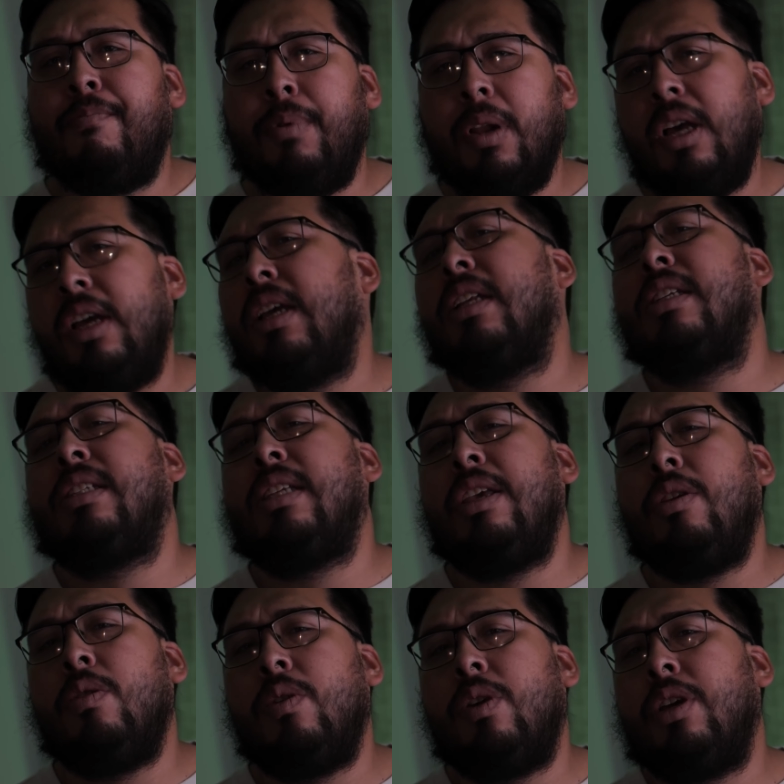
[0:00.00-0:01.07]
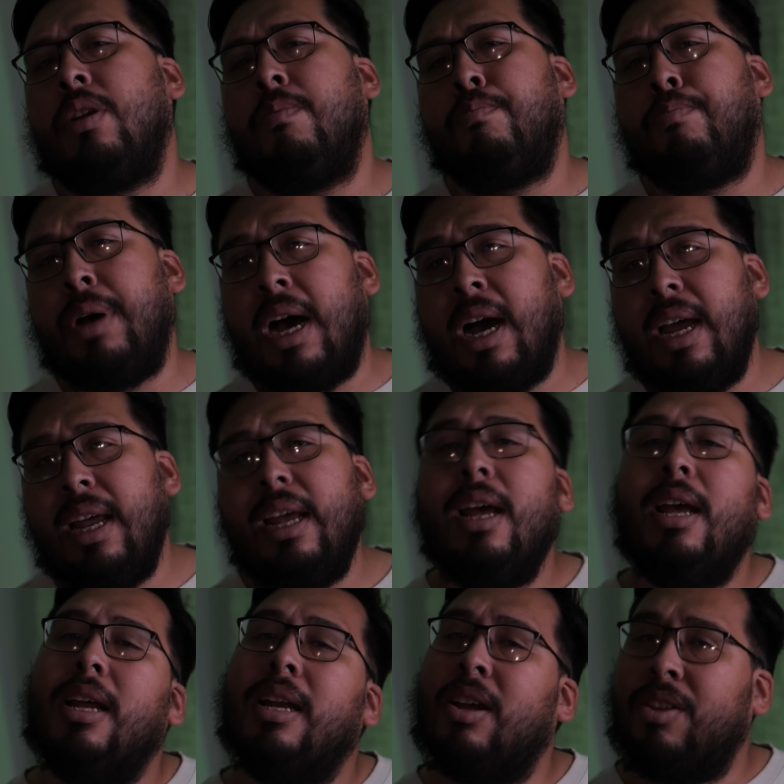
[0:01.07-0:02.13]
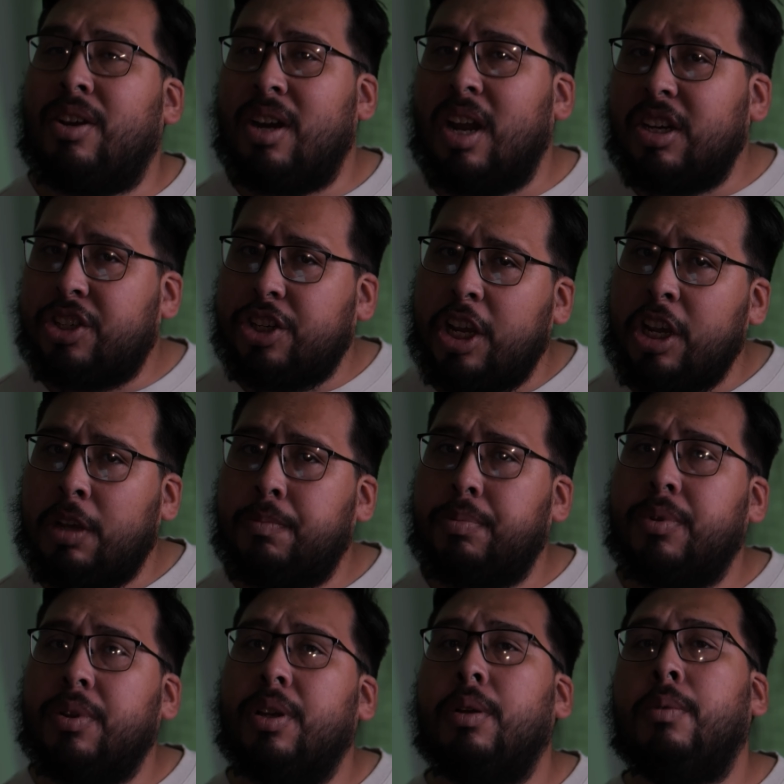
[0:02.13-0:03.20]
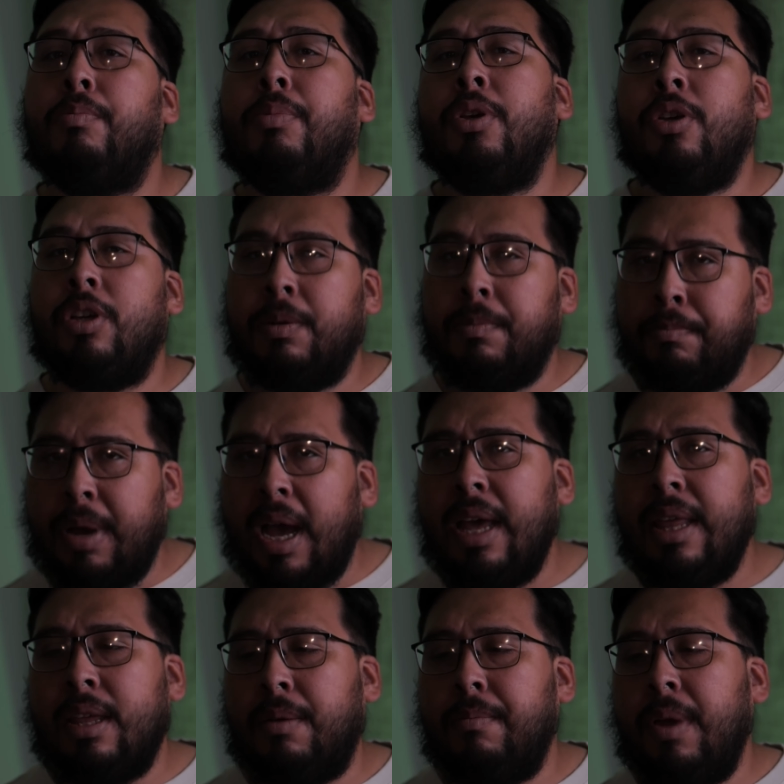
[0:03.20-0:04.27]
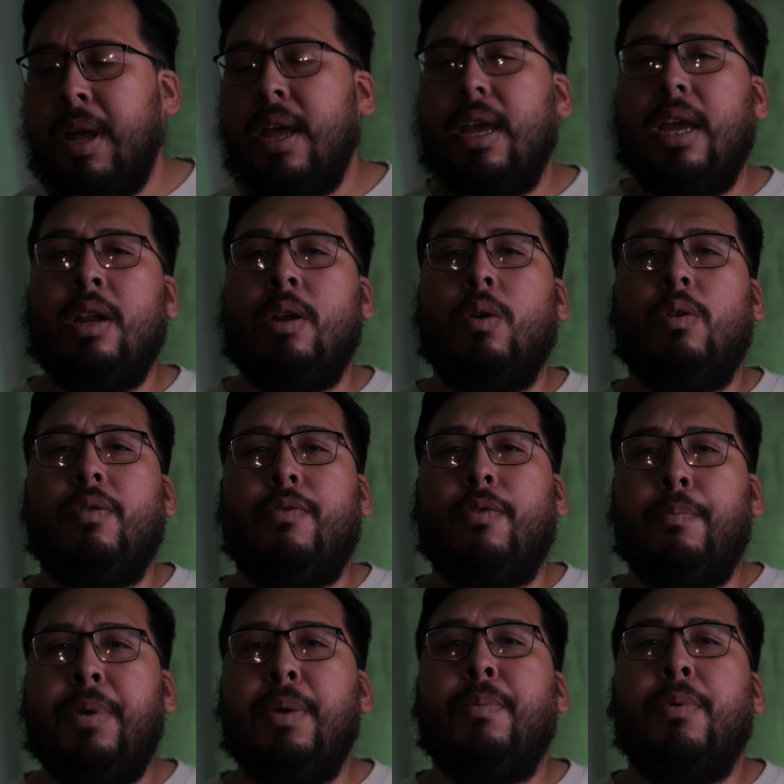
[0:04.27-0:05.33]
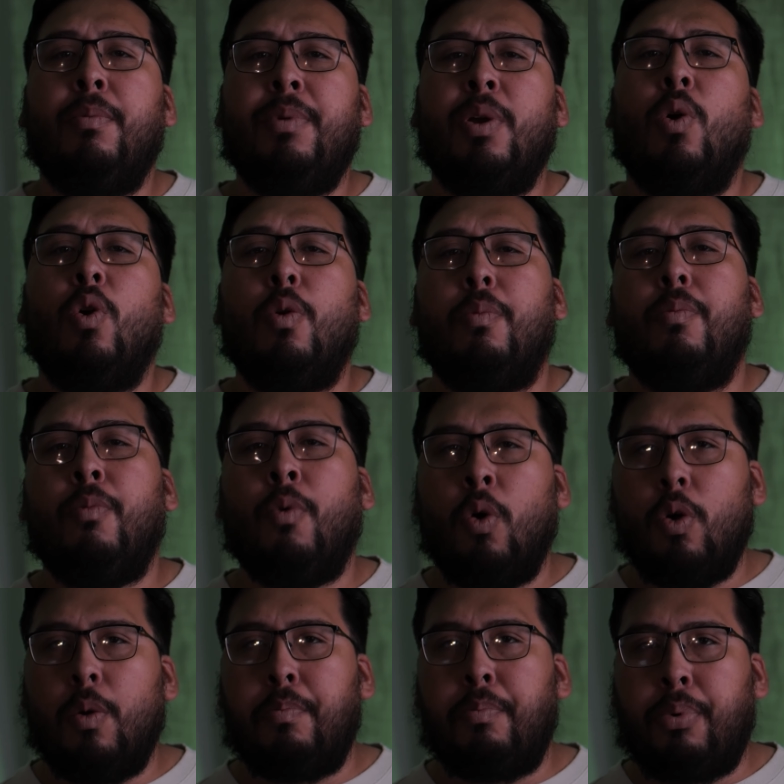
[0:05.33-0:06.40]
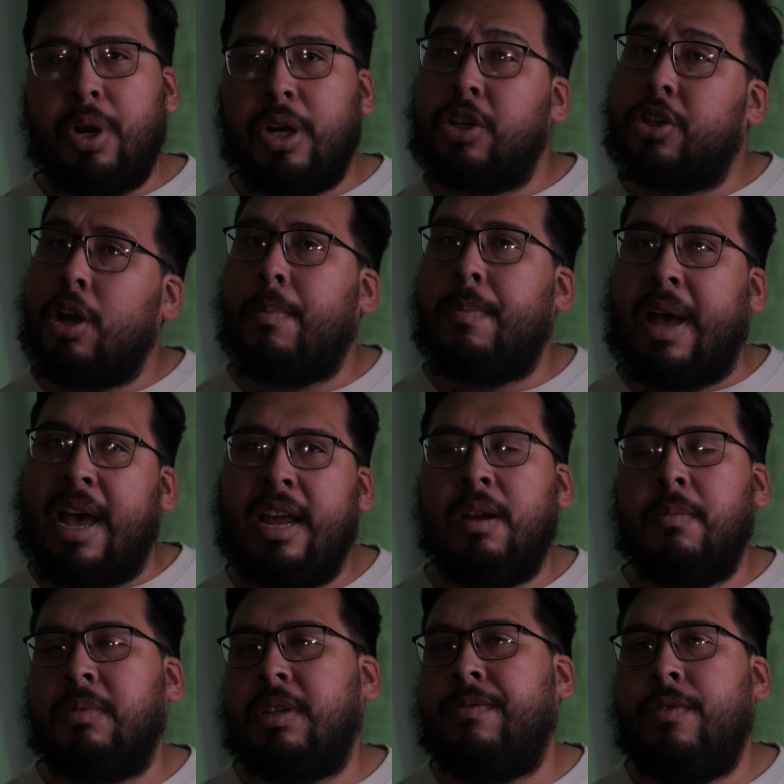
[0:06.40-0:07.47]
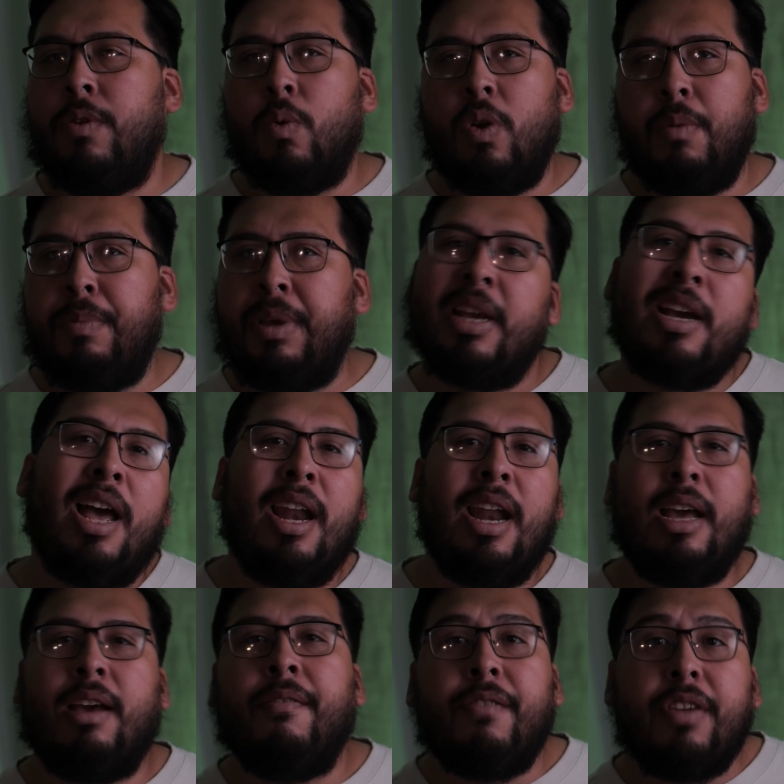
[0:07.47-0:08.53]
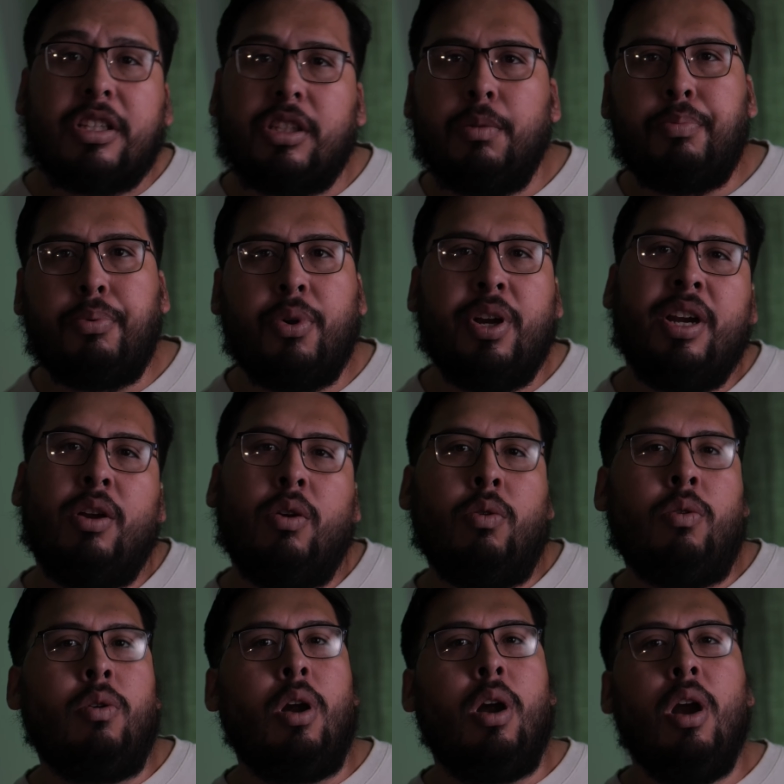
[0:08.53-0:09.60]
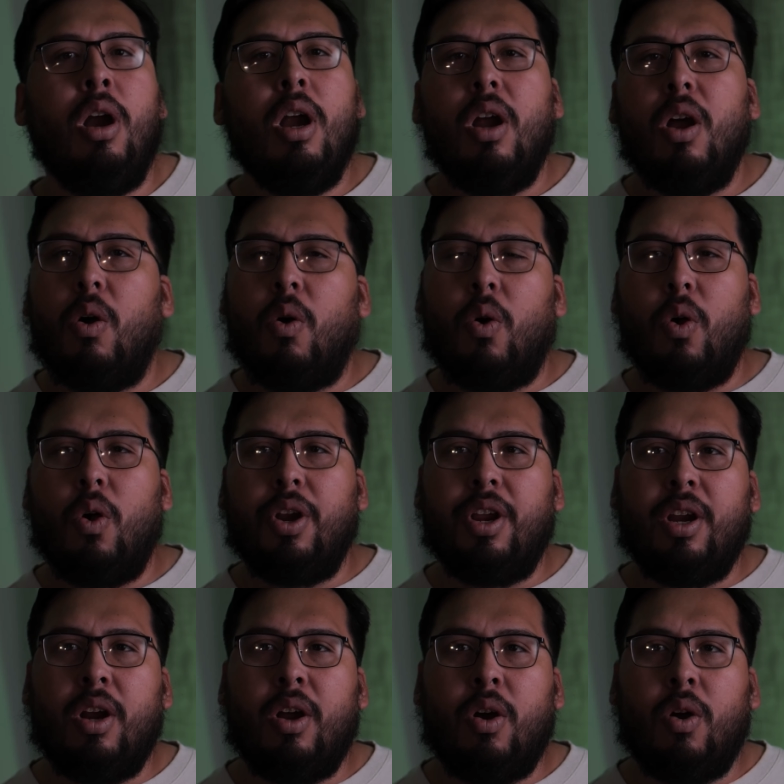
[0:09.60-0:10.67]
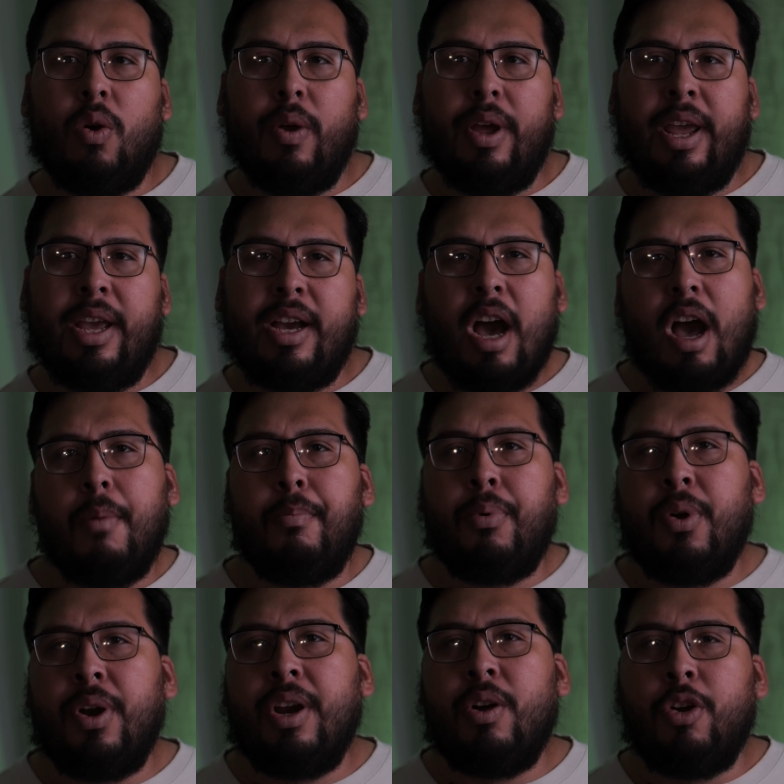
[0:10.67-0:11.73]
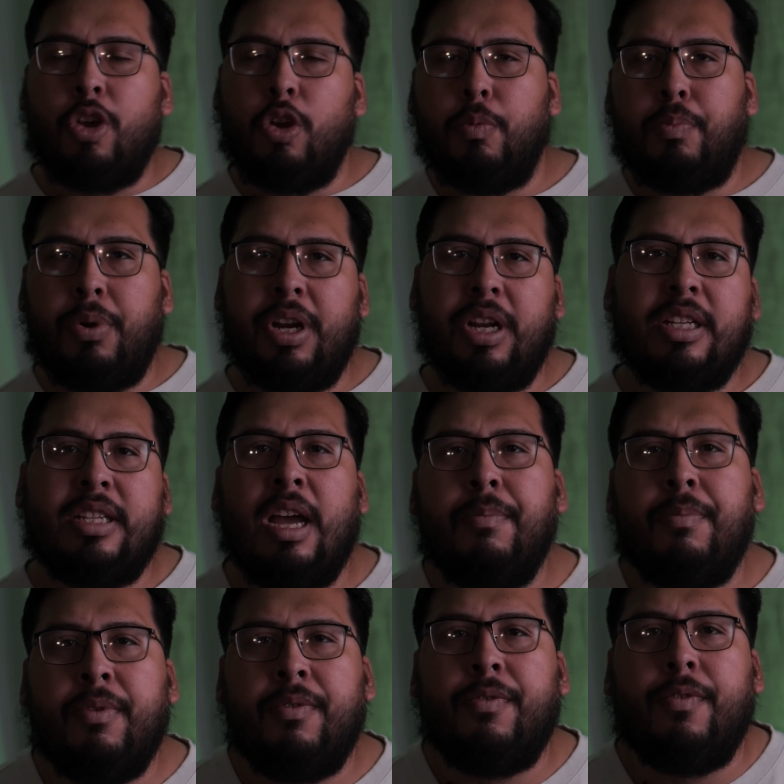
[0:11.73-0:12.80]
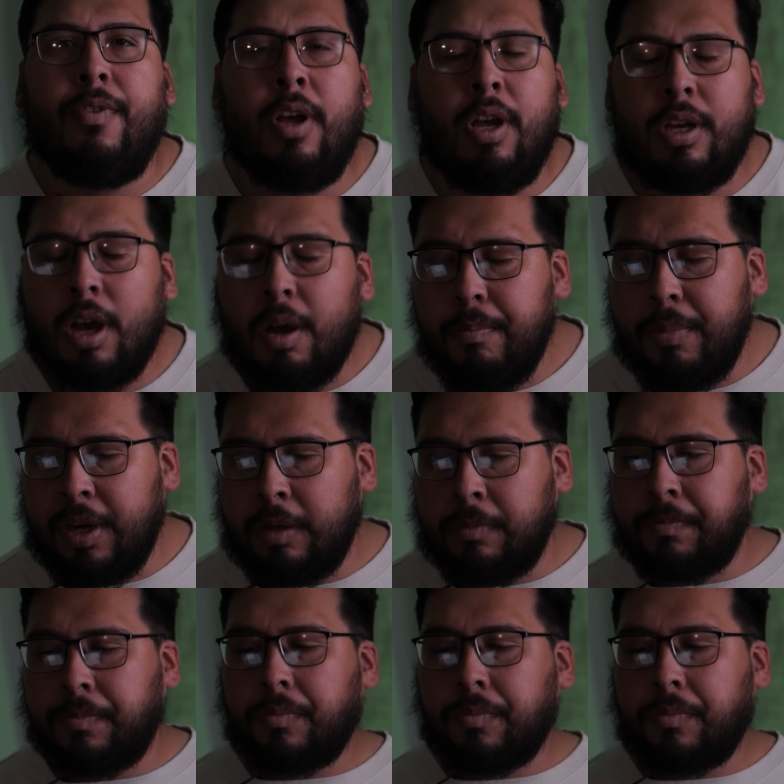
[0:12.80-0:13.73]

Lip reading: plugins that you can buy. Now, they're not cheap, but you can buy them in order for people to be able to order print shop items. If you want to be kind of like a Vista print or a Got print or U printing type of company.